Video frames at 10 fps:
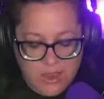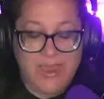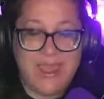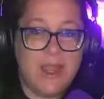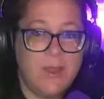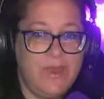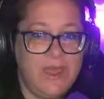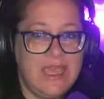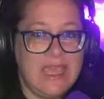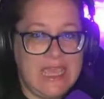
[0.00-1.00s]
You cannot
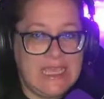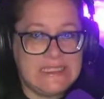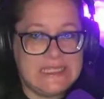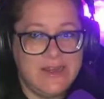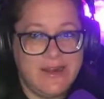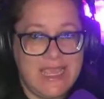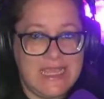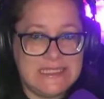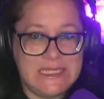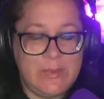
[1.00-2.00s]
be a KC or
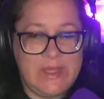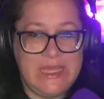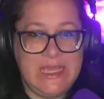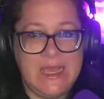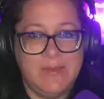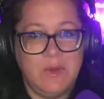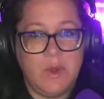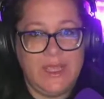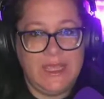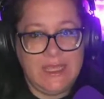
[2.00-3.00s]
KCP
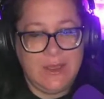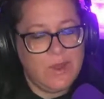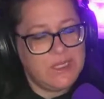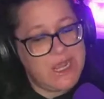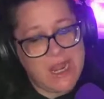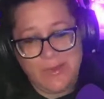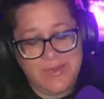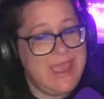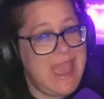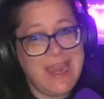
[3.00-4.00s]
employee, which I
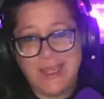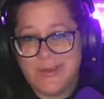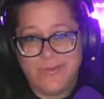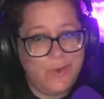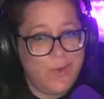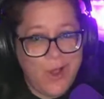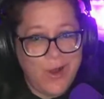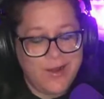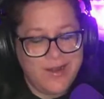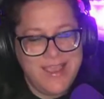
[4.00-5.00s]
don't think any of you
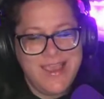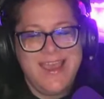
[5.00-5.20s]
are.